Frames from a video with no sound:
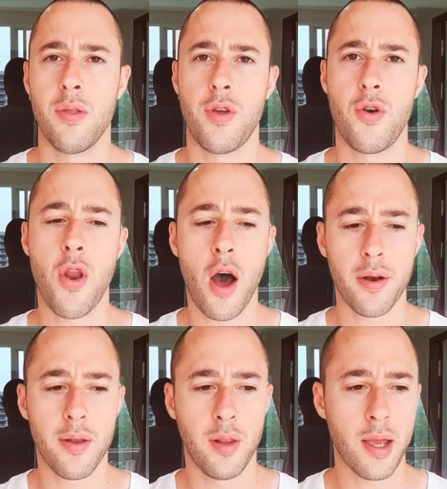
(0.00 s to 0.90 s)
They're
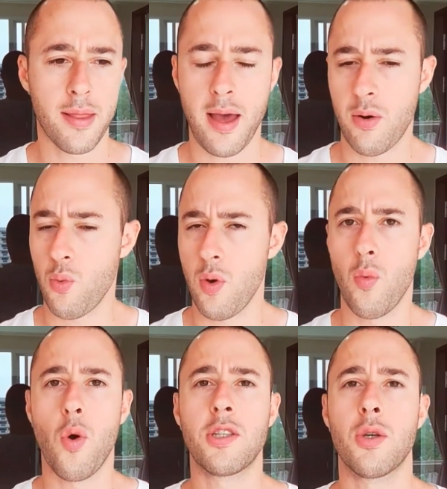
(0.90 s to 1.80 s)
not like that
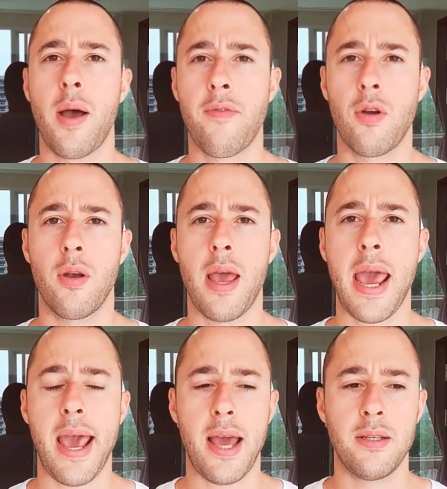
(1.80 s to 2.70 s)
whatsoever.
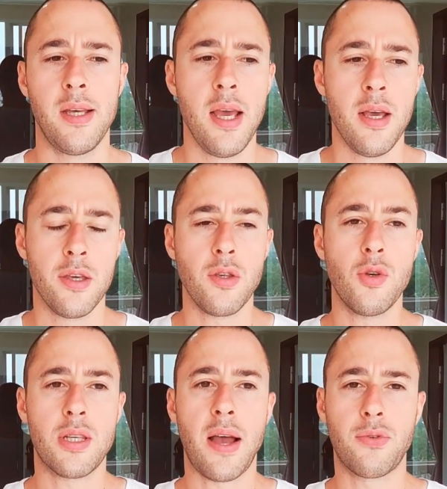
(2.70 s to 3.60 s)
And you
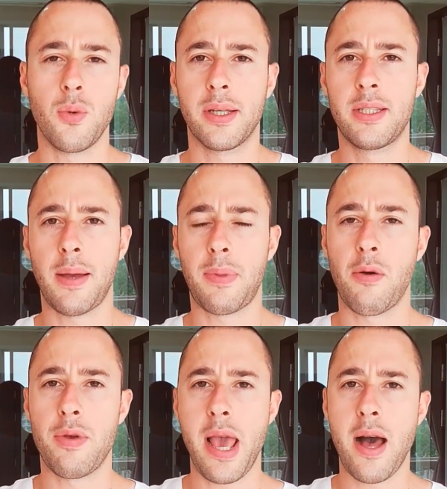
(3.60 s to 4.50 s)
just have to accept
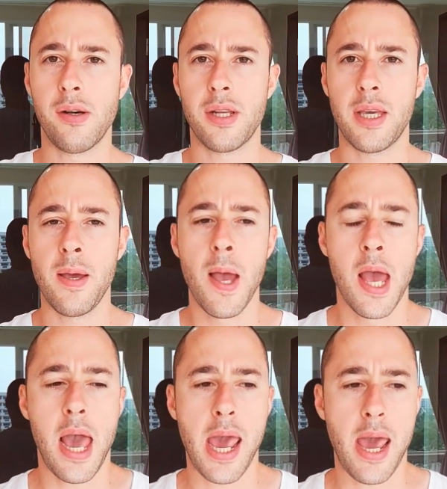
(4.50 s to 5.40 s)
that reality
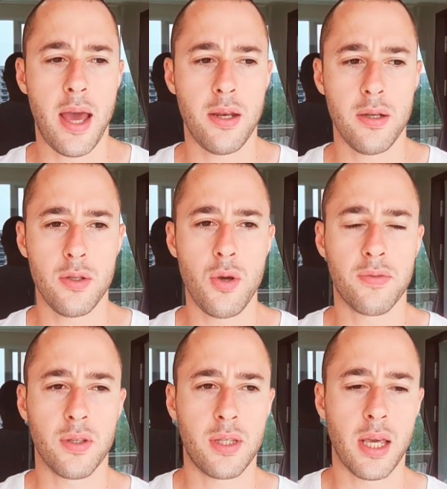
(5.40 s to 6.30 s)
and you
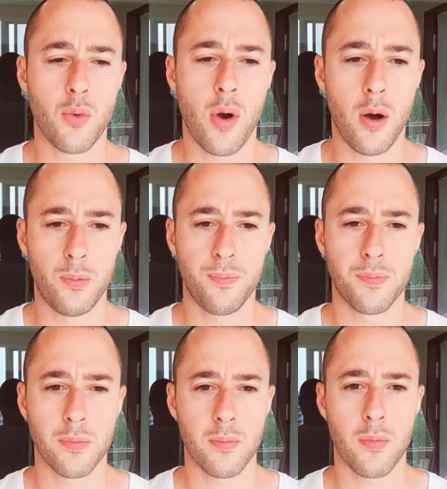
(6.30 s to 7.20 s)
have to think, well,
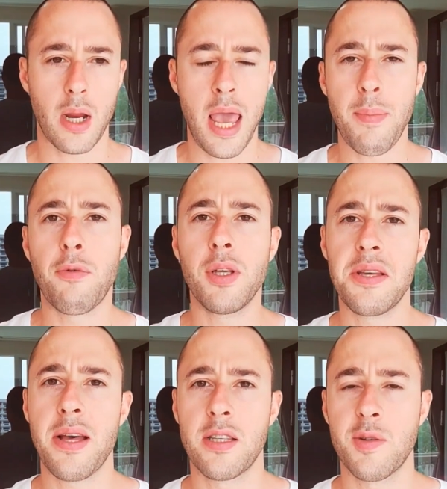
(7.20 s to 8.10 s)
am I
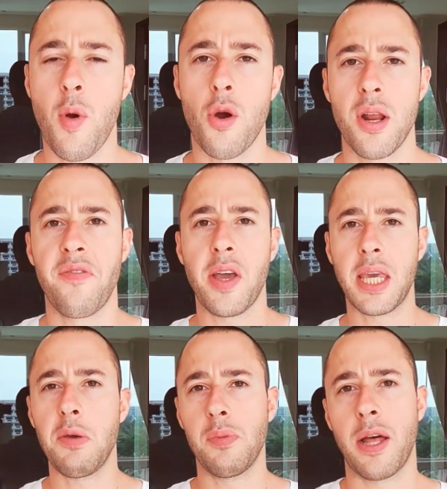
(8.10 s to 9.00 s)
really that smart if I
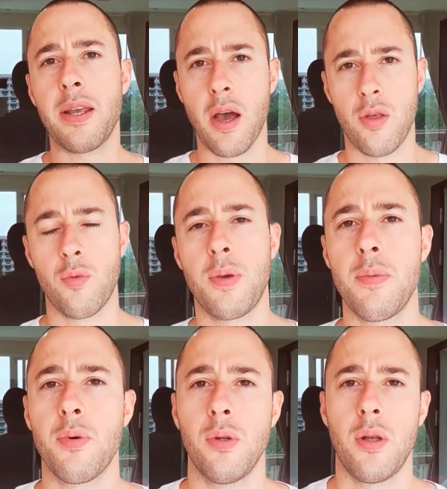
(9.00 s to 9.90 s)
keep letting other
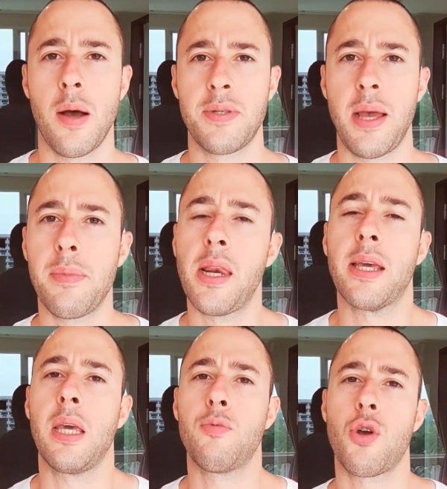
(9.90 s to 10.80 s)
people upset me and
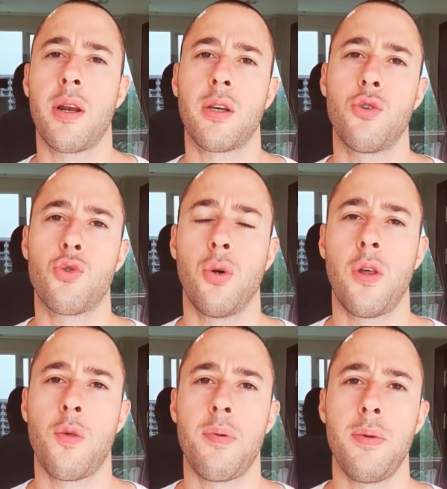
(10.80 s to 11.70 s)
I keep trying to
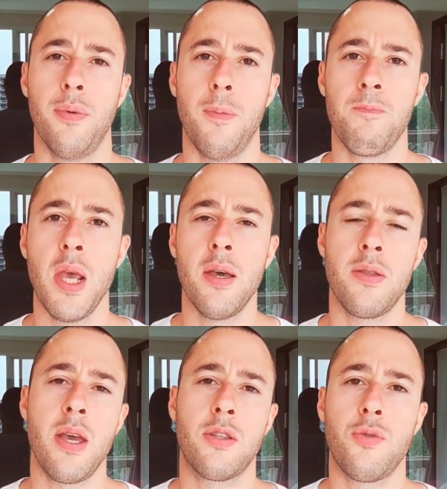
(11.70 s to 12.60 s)
control other people?
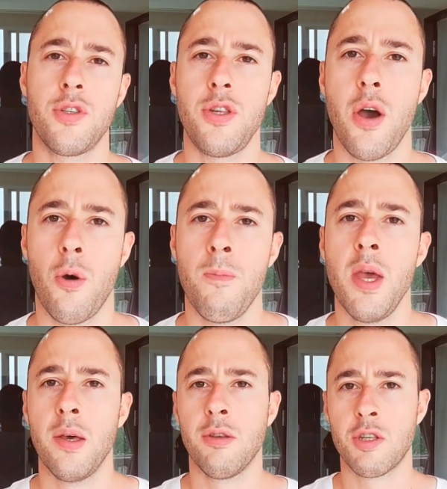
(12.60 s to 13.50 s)
The answer is no.
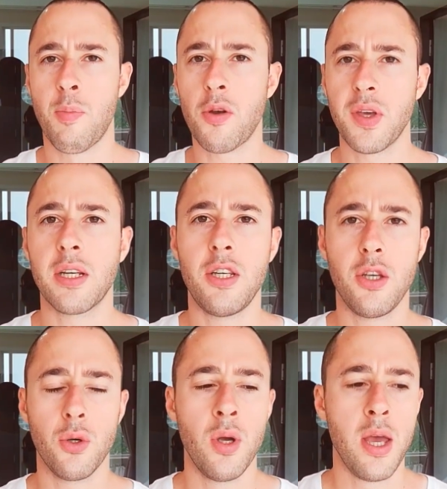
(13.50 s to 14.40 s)
The smart thing to
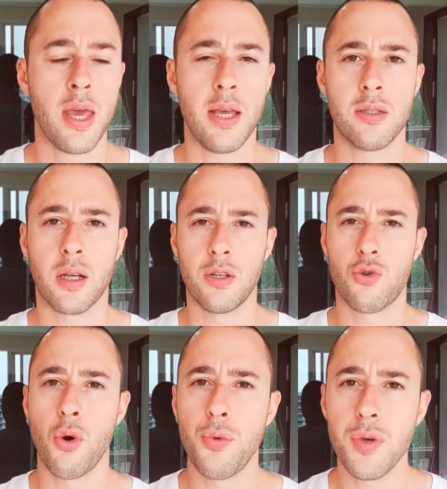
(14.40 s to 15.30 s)
do is to
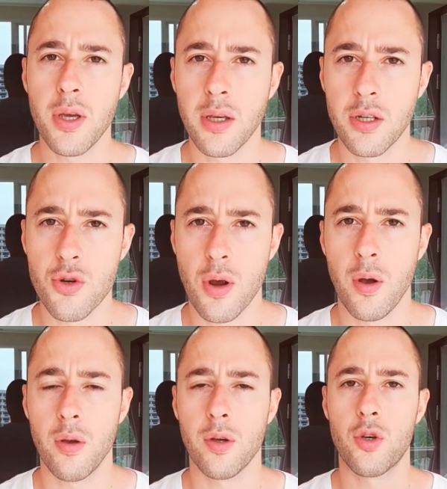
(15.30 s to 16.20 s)
control what you can
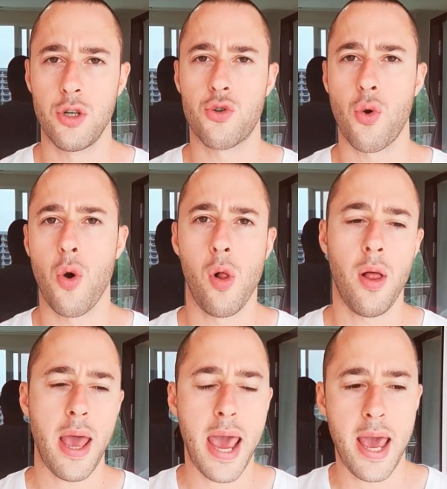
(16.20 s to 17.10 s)
control,
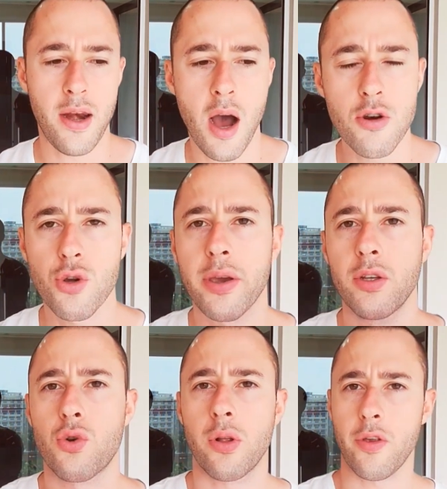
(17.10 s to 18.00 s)
control and not try and
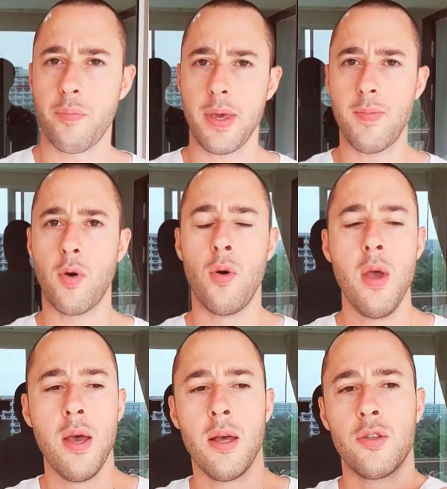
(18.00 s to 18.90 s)
control other people,
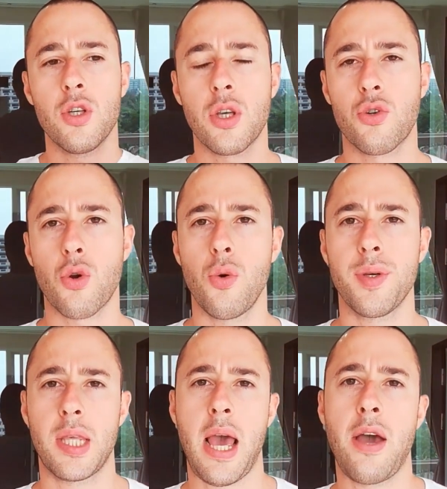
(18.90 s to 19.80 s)
just control
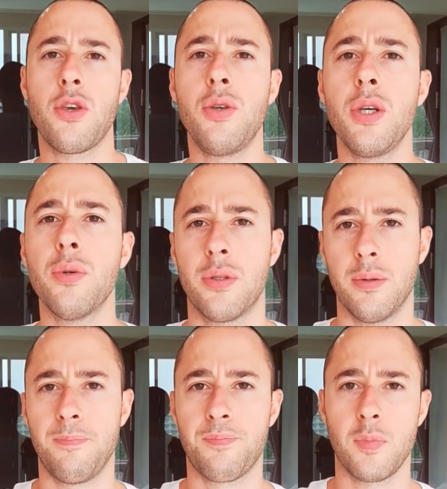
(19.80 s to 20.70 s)
with how you deal with
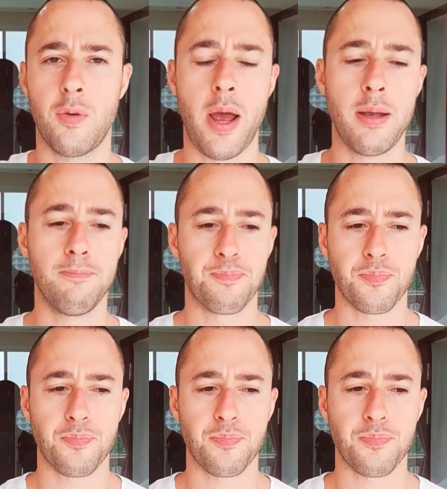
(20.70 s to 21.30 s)
them, right?